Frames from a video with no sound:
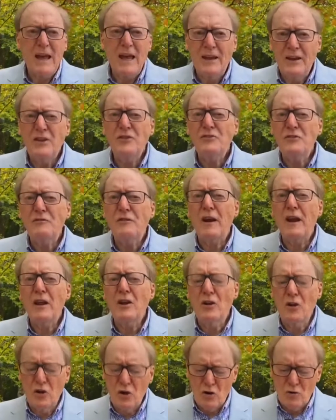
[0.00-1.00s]
It is a very
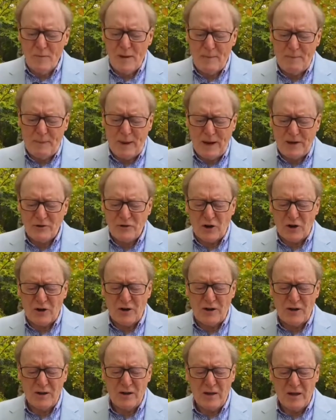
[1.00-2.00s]
gloomy
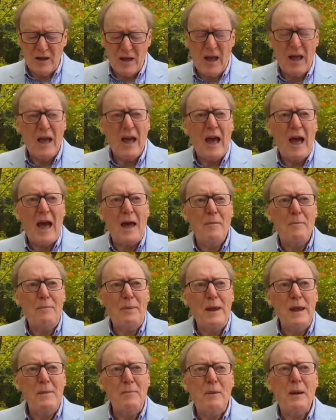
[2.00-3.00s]
picture and
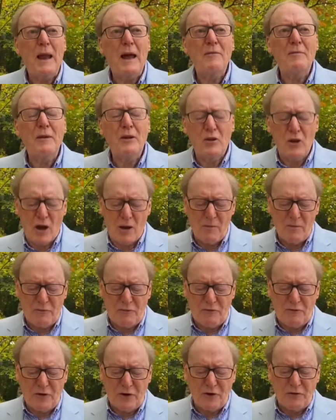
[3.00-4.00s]
people have become
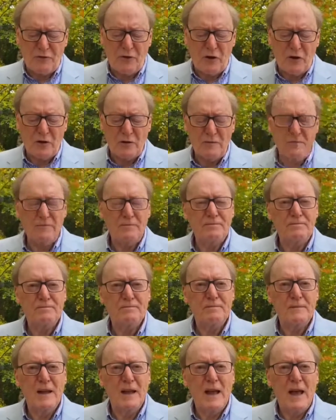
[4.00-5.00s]
fearful.
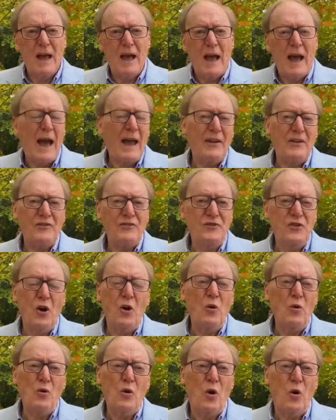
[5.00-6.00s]
And it's
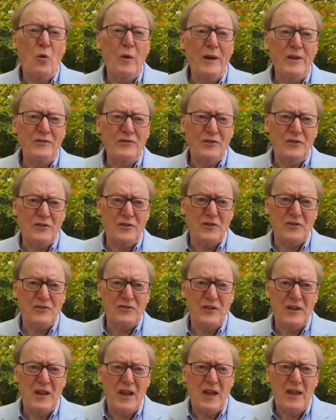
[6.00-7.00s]
no
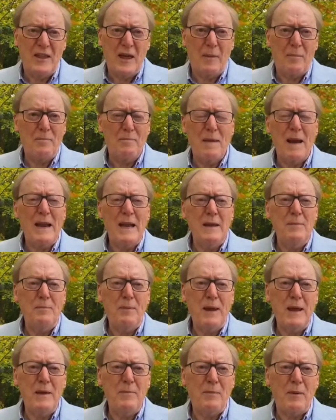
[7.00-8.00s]
coincidence that many
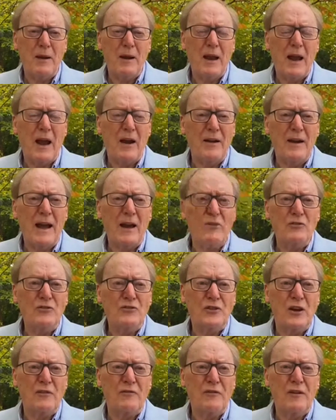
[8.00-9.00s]
people are now
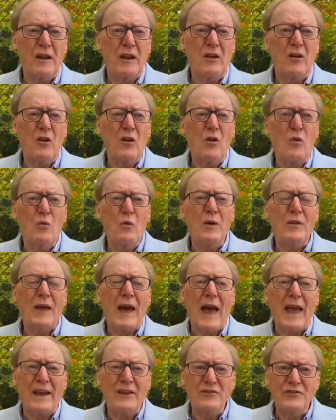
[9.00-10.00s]
suffering
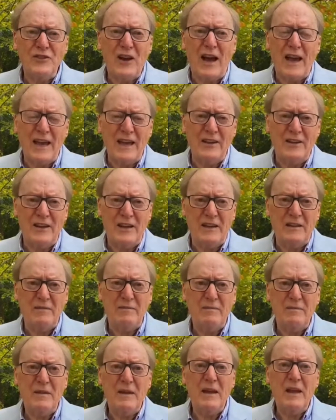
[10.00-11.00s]
with anxiety.
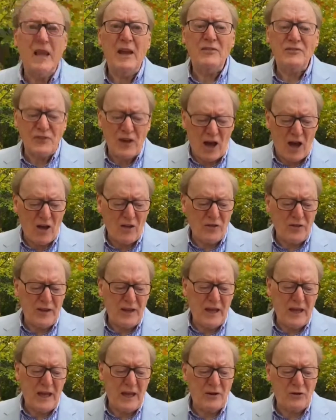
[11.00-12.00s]
It's on
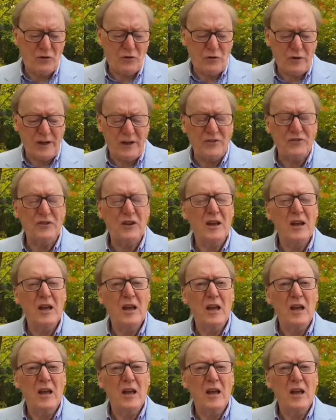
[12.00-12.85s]
the increase.